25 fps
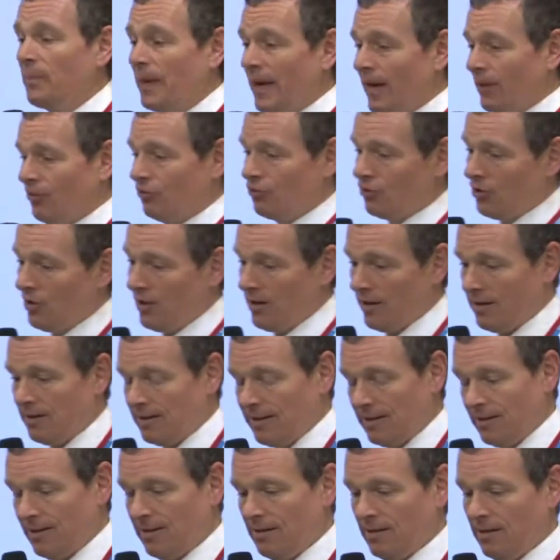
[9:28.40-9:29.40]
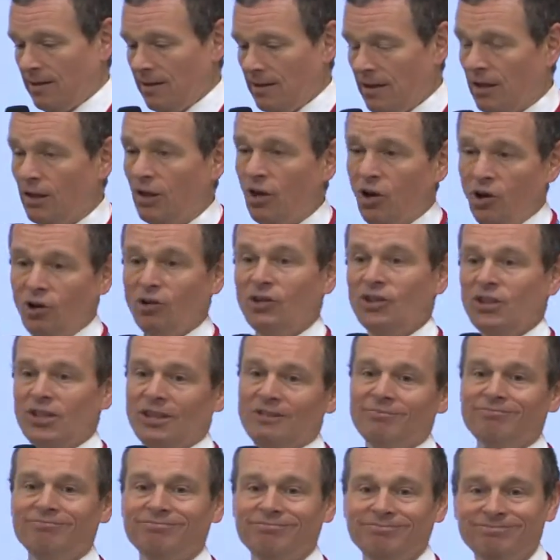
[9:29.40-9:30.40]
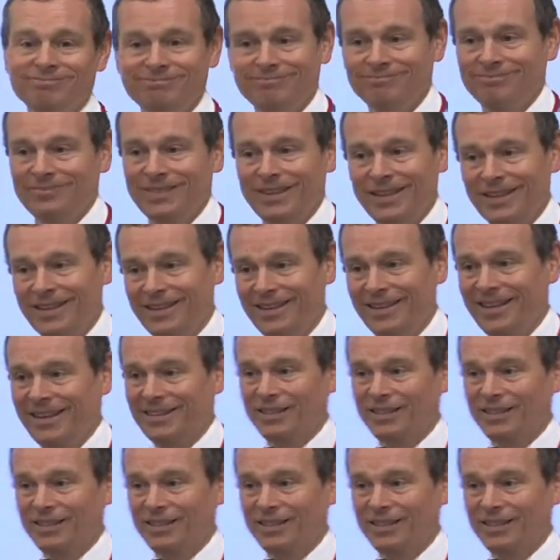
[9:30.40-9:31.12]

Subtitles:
about drugs a lot, and